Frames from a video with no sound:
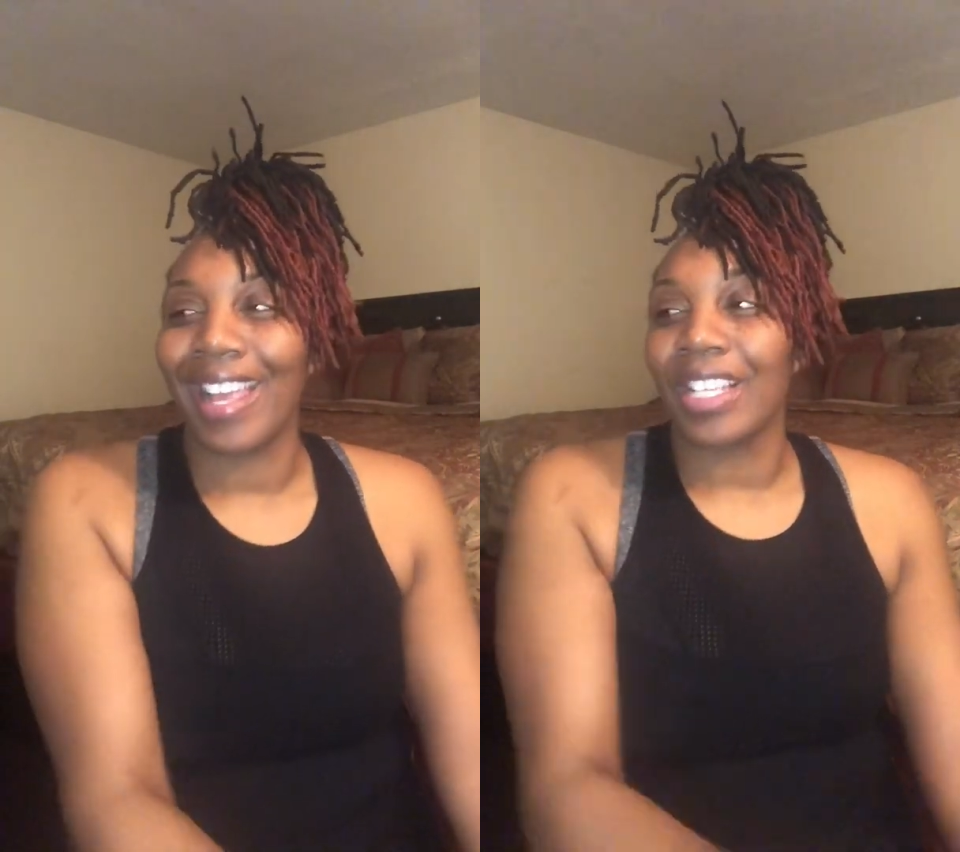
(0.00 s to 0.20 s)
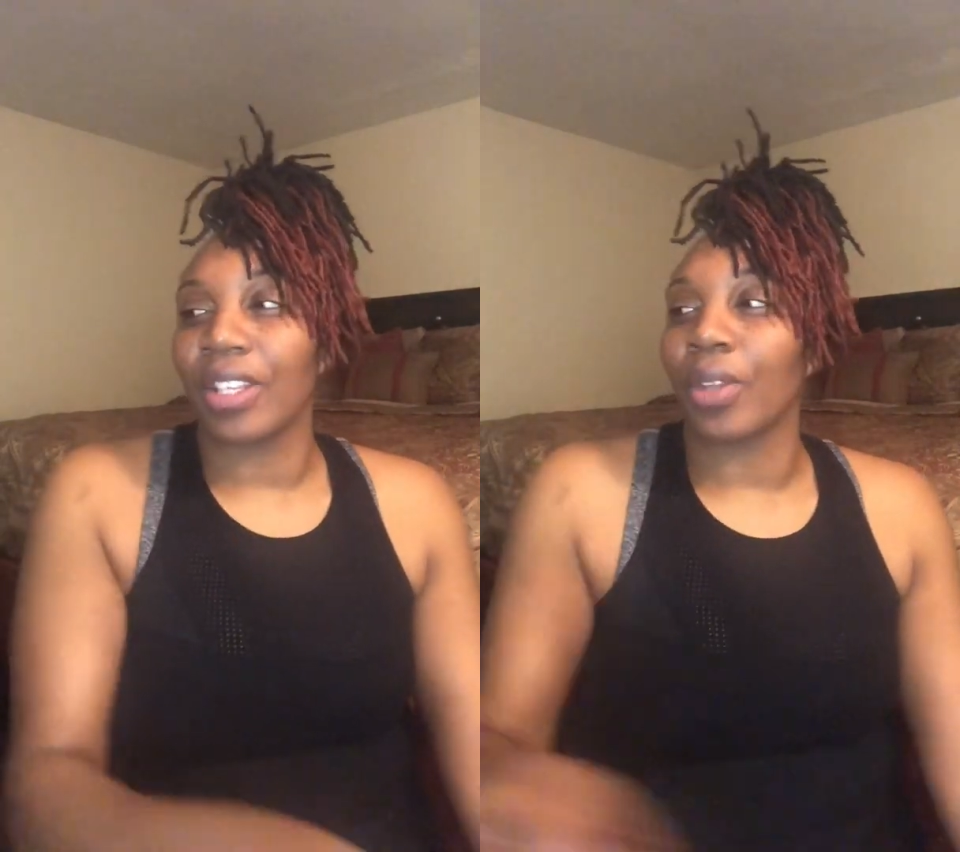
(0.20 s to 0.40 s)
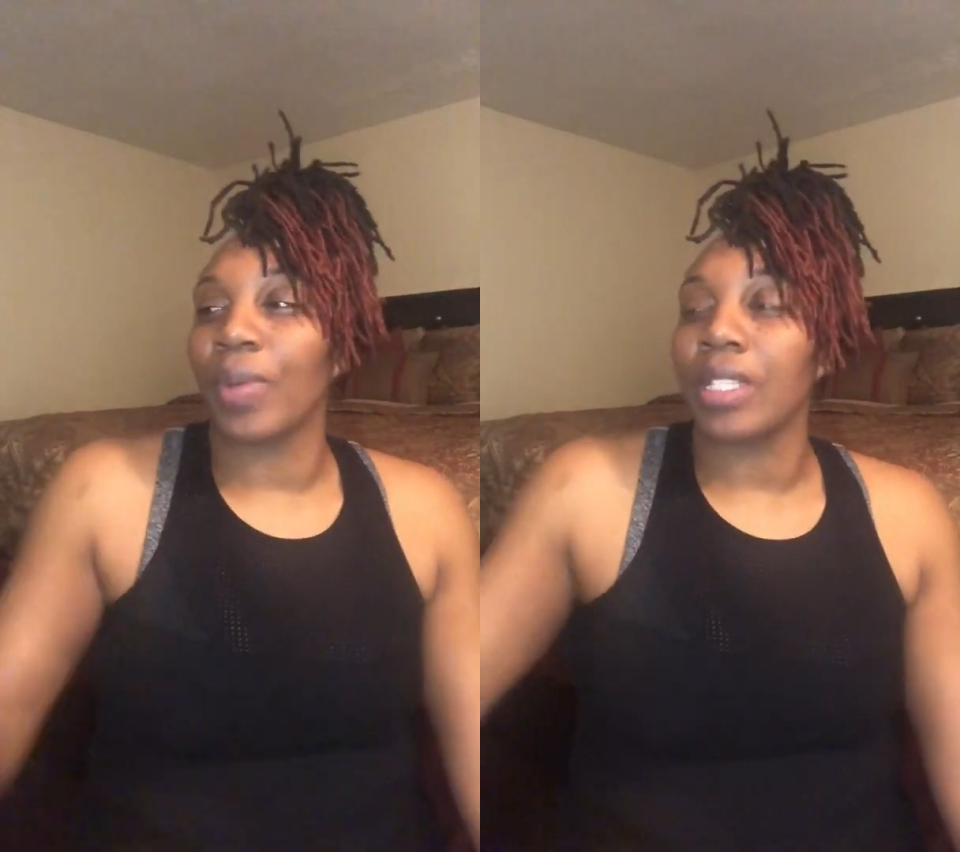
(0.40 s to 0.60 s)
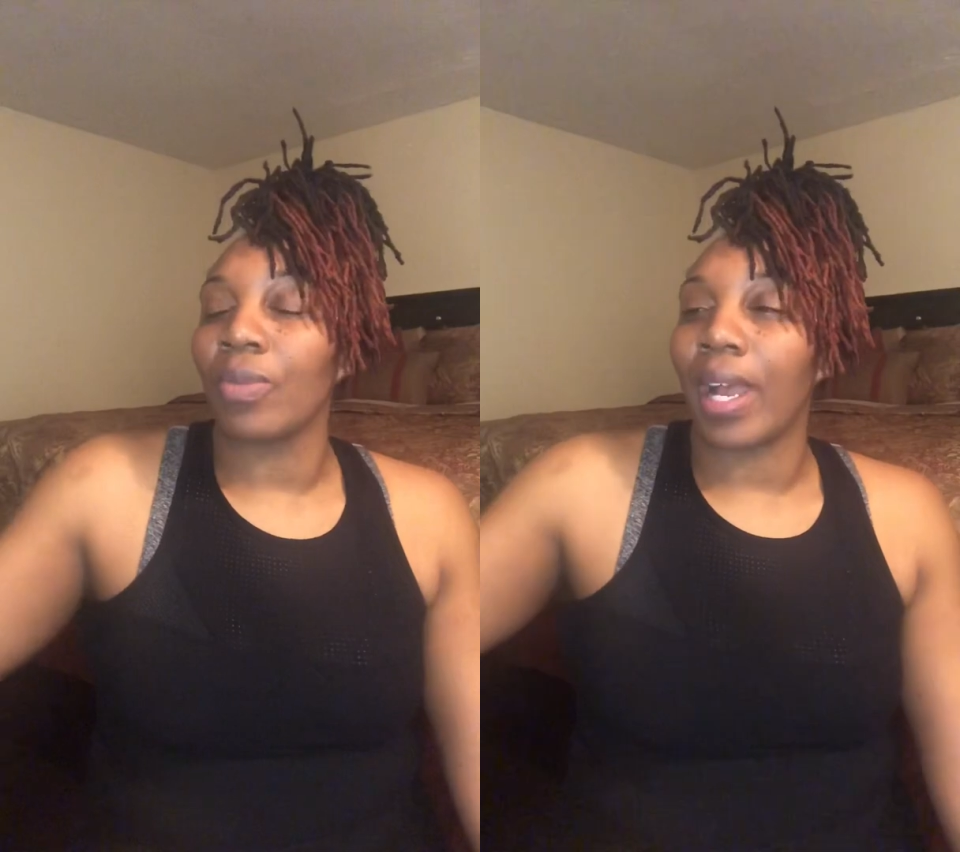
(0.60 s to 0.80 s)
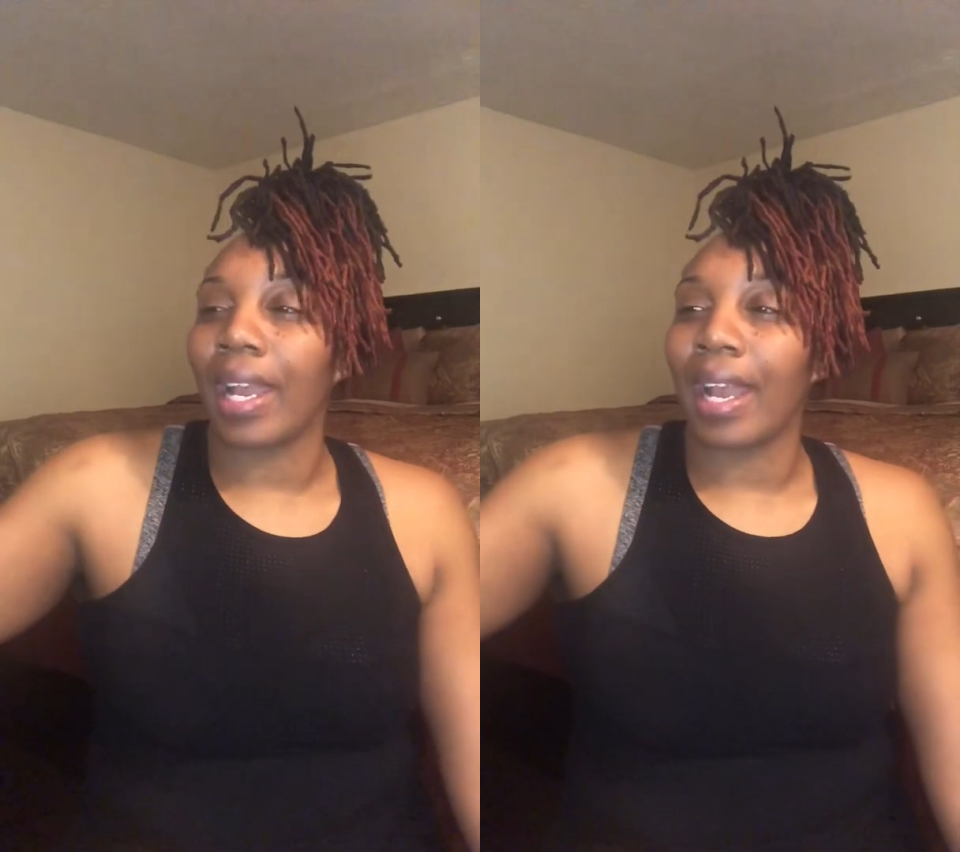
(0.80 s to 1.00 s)
So the reason
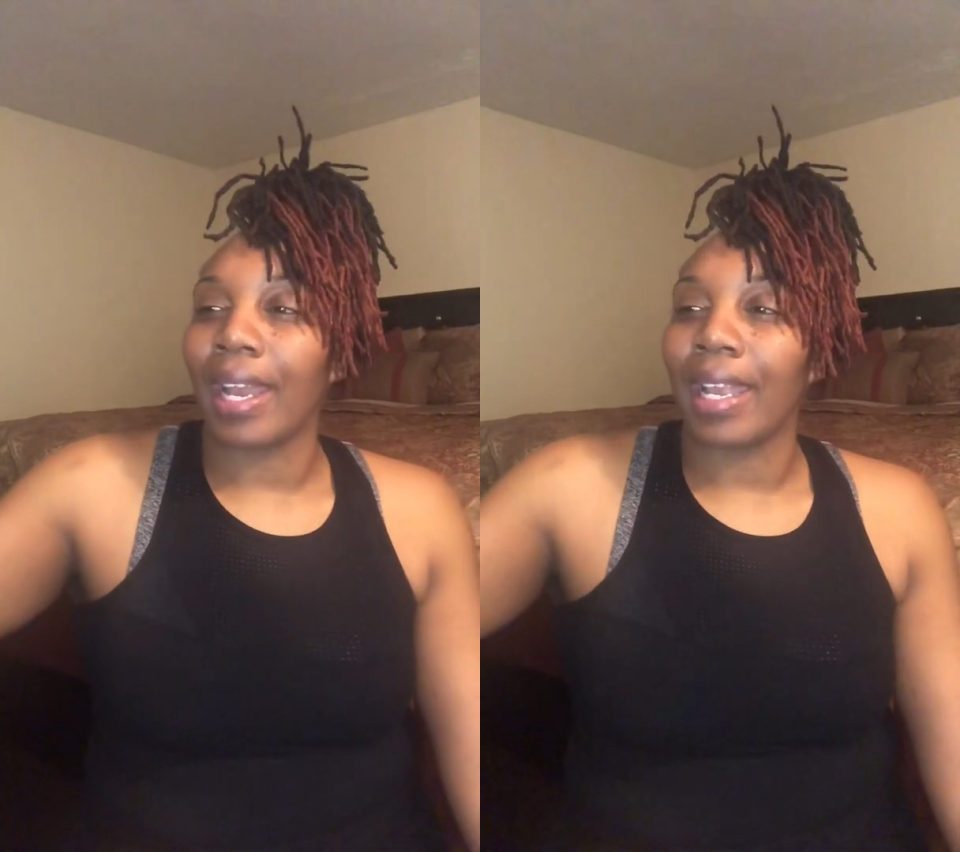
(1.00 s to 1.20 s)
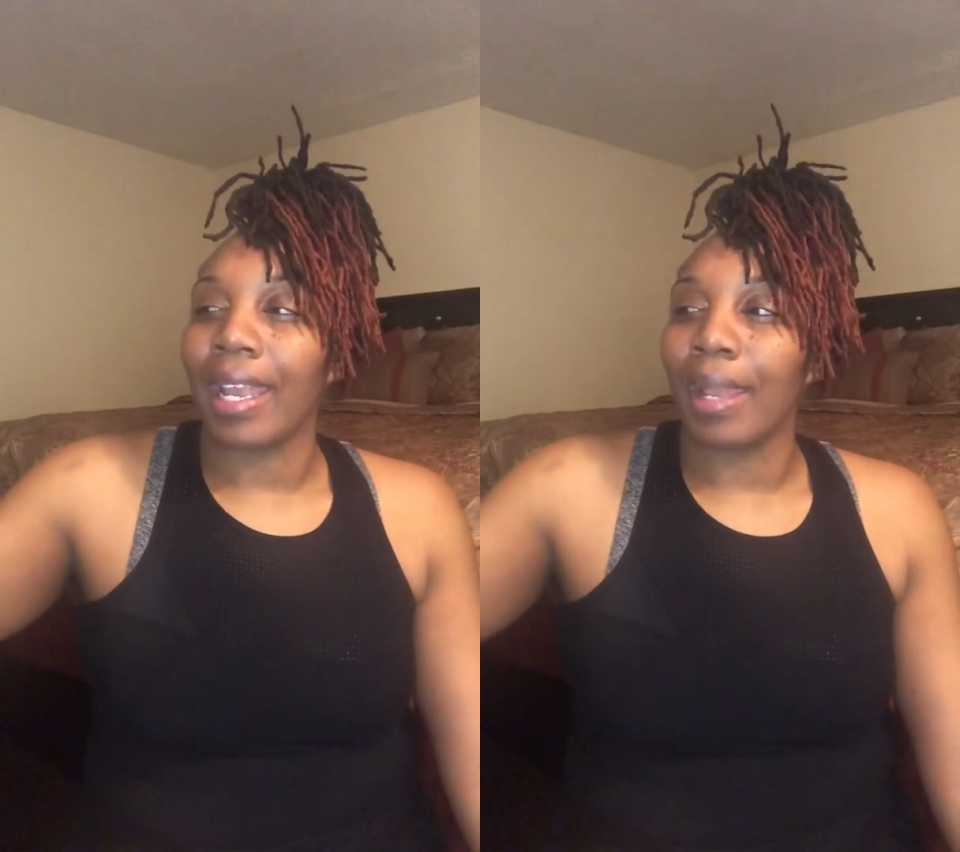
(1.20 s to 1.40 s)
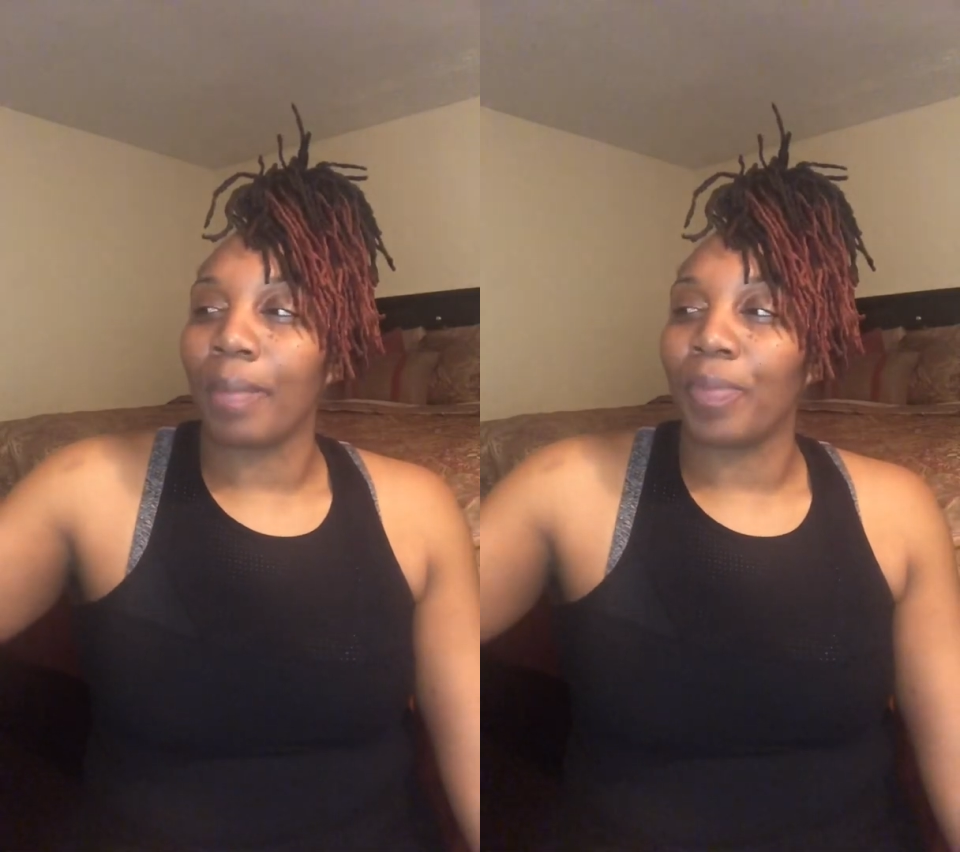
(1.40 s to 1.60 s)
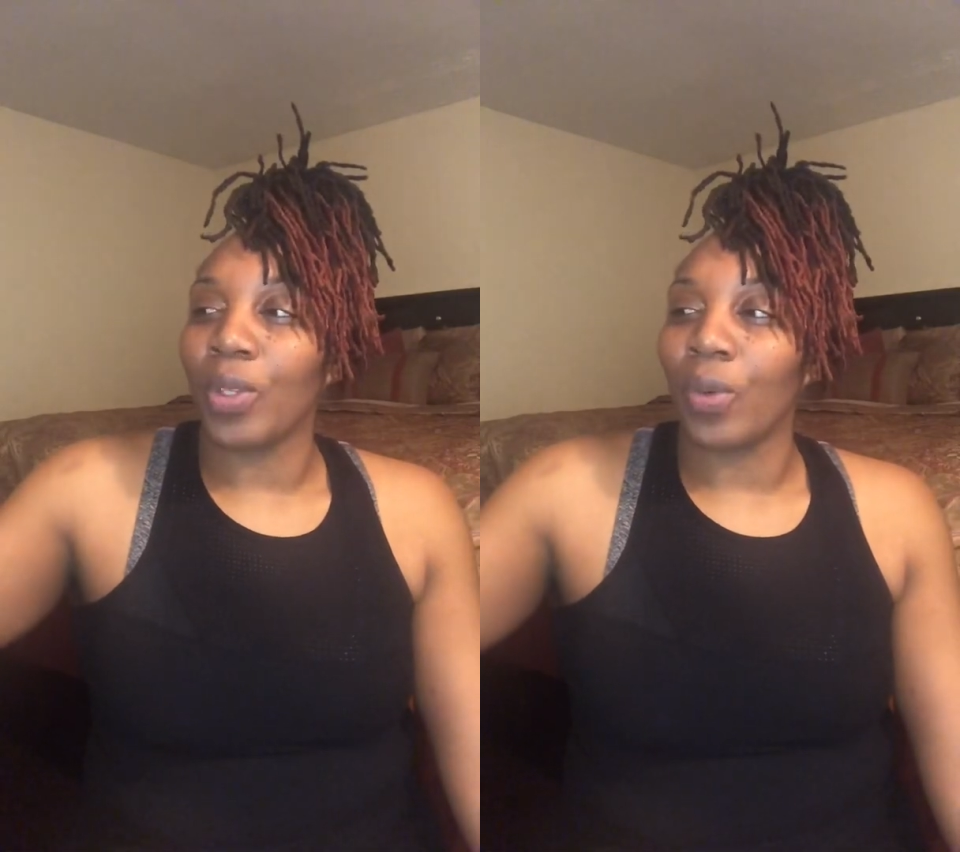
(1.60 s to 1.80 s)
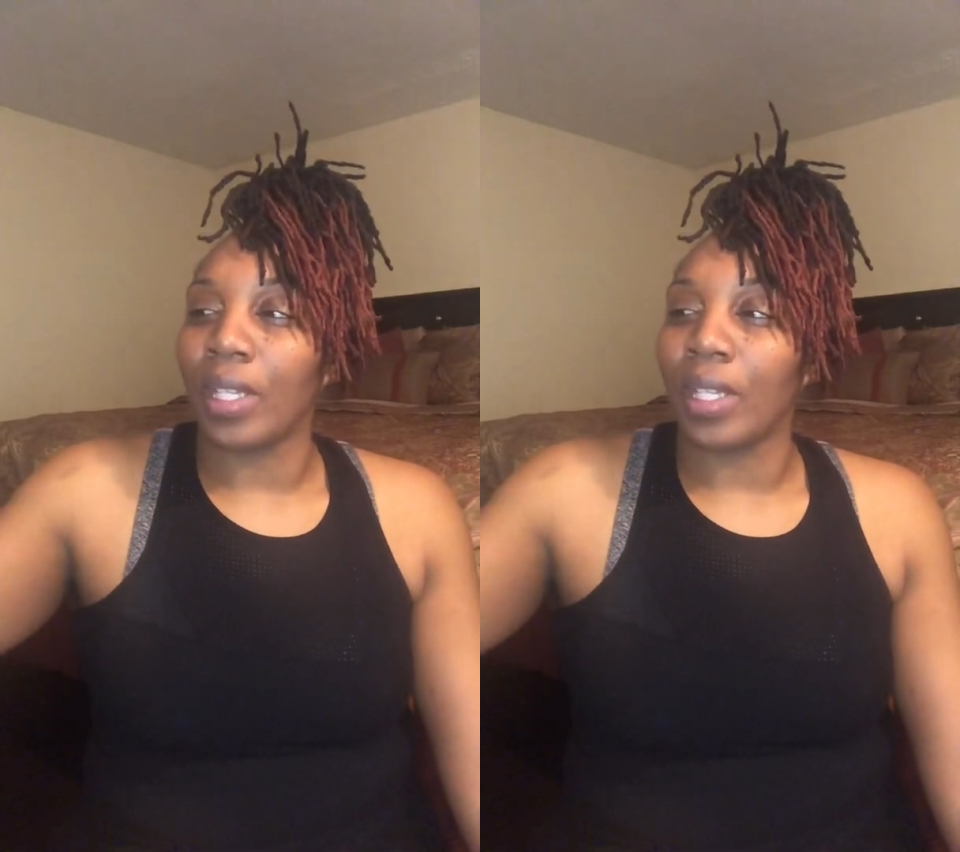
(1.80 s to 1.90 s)
why I am doing